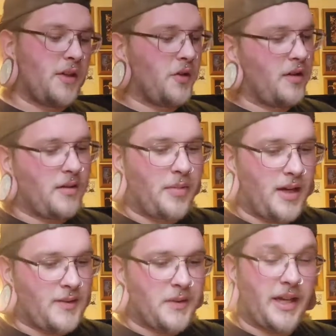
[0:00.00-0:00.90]
I know that the
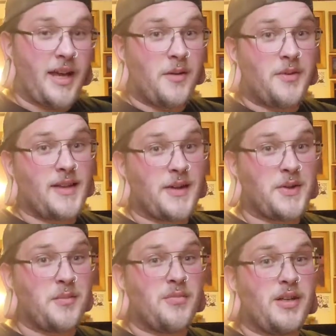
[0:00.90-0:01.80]
box when I got it was
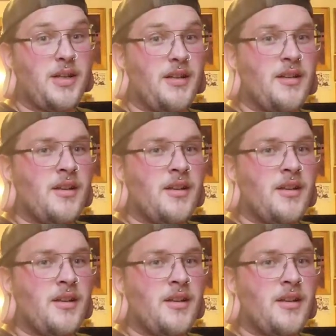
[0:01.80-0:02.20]
actually in pretty,